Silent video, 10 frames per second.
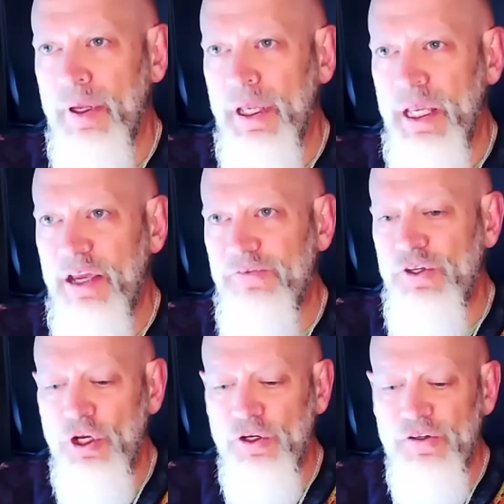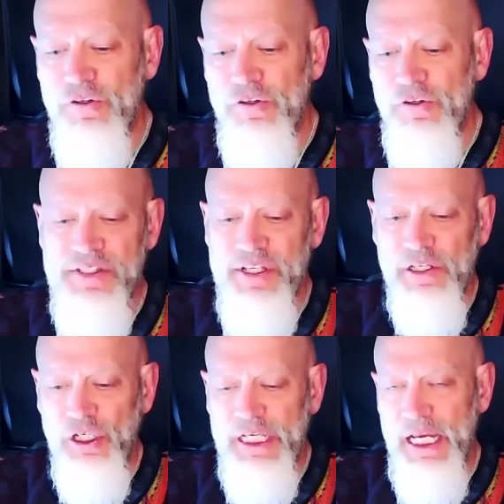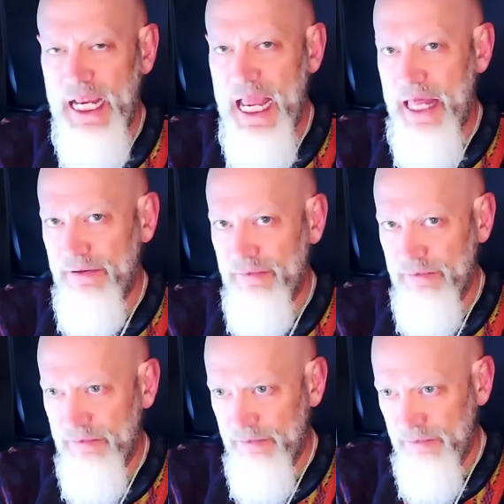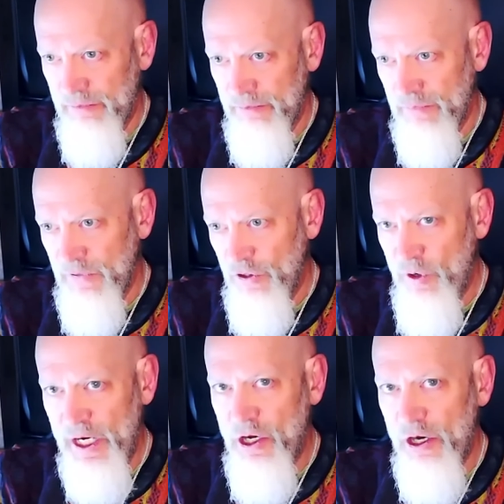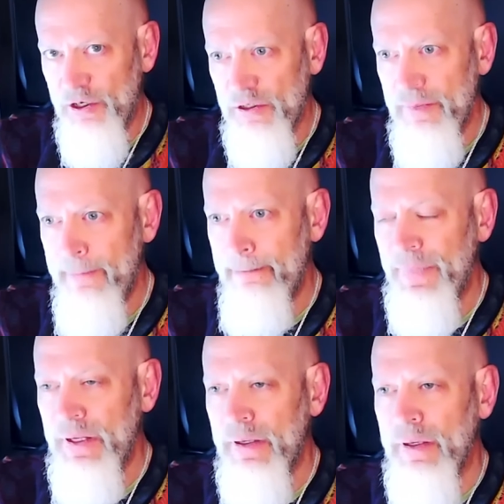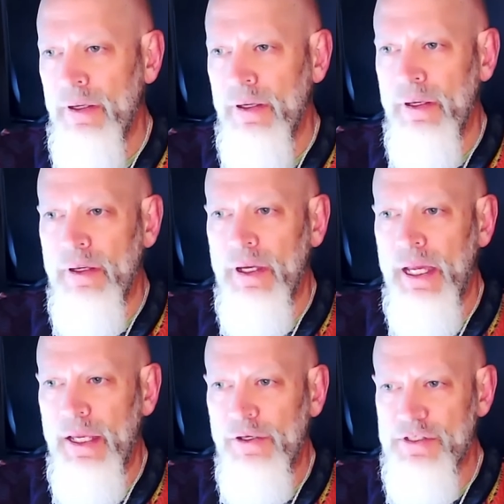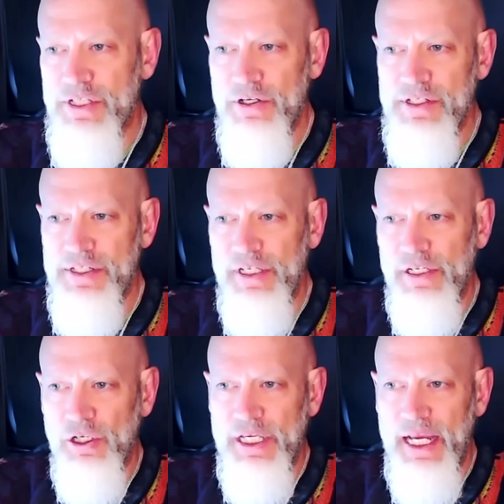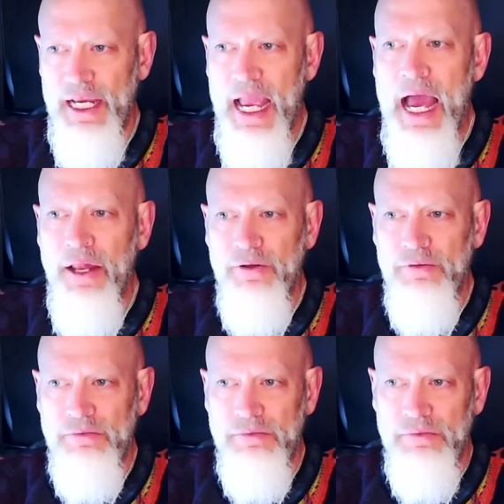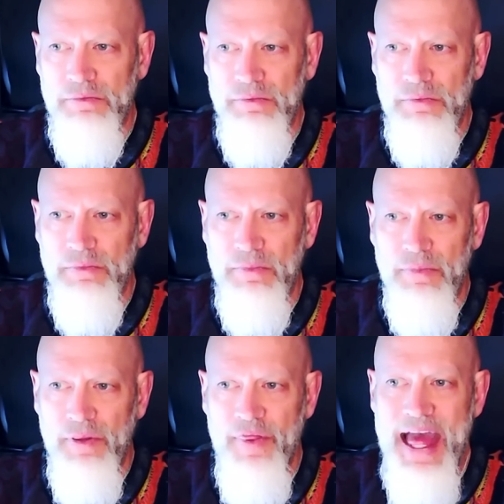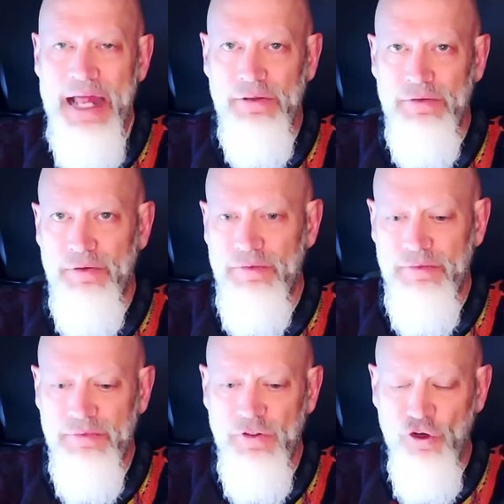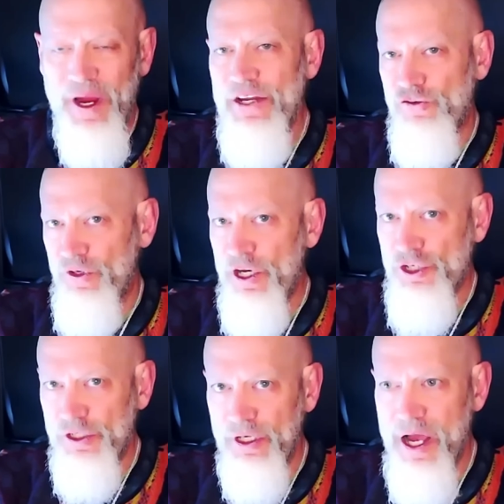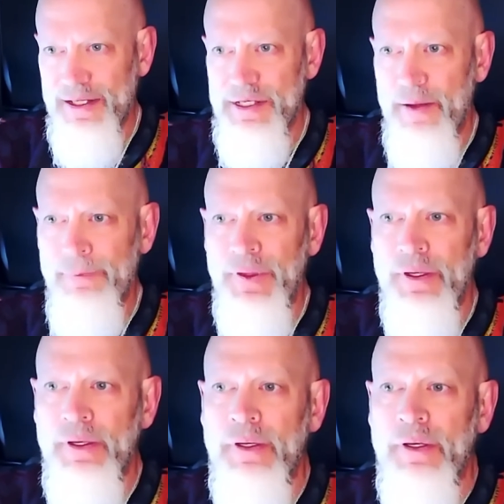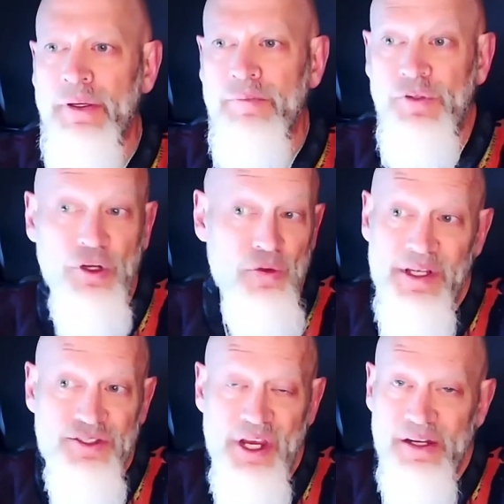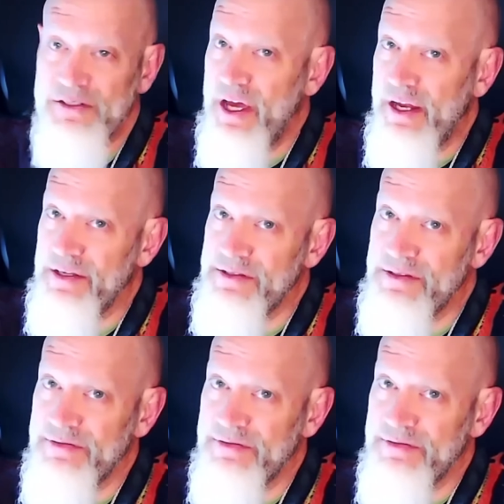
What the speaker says: If you're seriously looking at Craig Carter, you're seriously looking at that great tradition concept, you're the ones changed, not us.